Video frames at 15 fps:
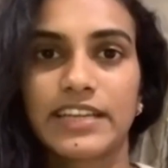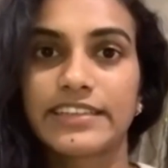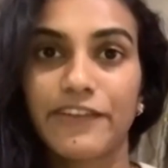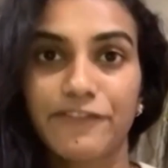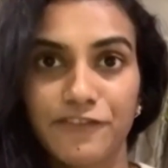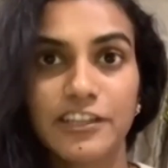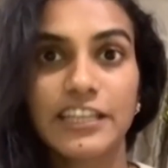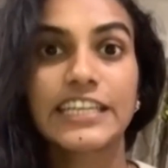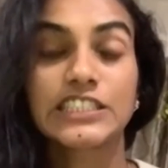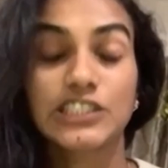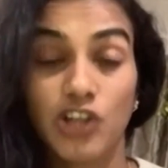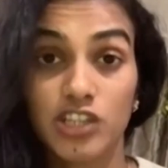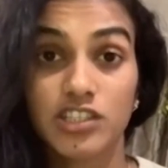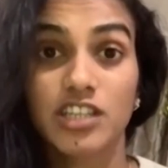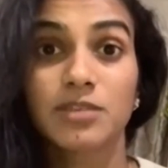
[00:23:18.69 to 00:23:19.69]
And definitely
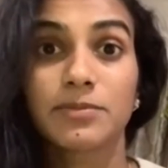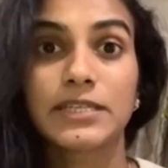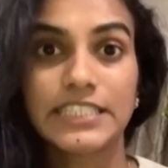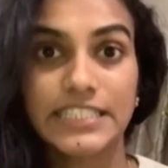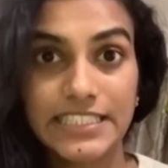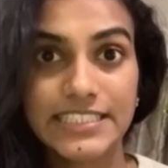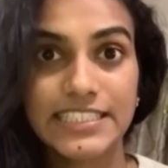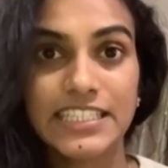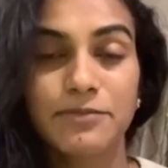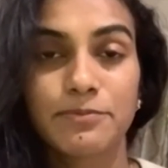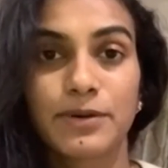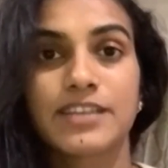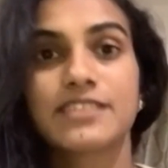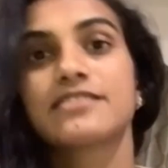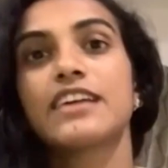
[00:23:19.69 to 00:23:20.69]
it's not going to be easy,
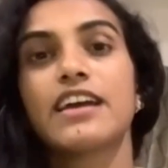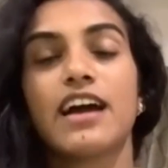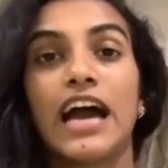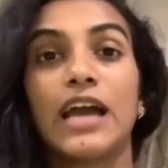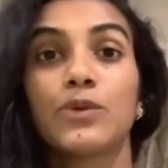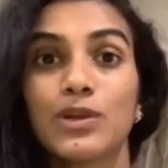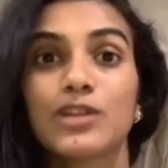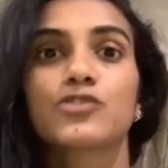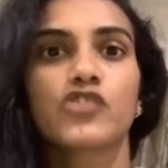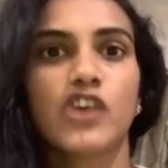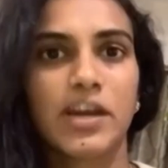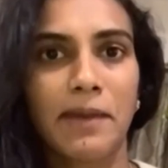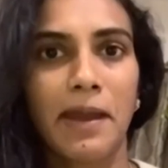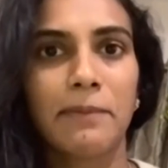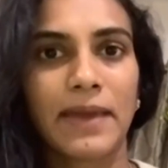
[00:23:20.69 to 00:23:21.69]
but I will
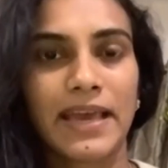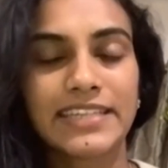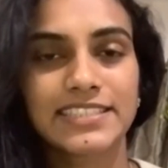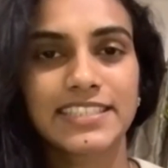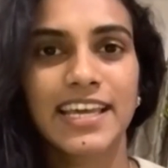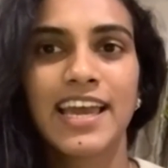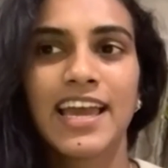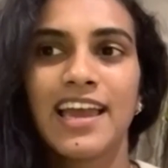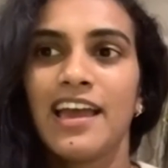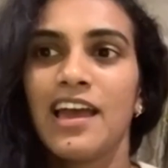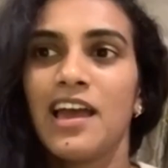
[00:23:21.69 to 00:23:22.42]
try my best.